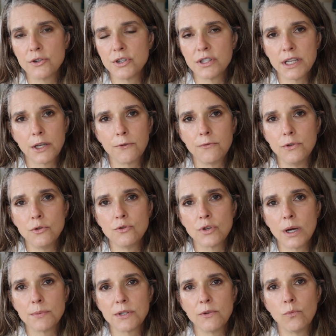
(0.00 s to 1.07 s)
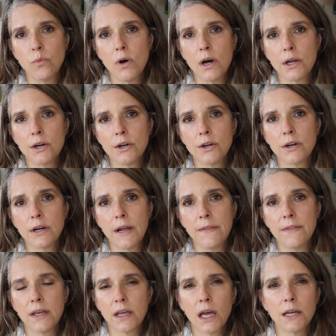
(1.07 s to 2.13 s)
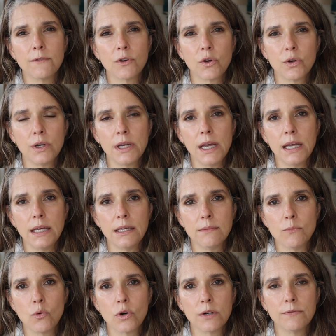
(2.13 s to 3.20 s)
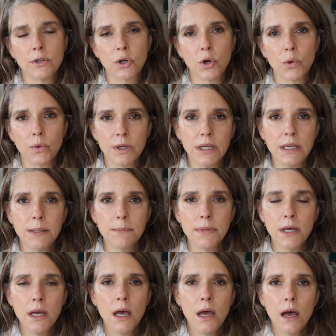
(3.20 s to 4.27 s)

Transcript: just like a few drops of water, and then kind of create more of a cream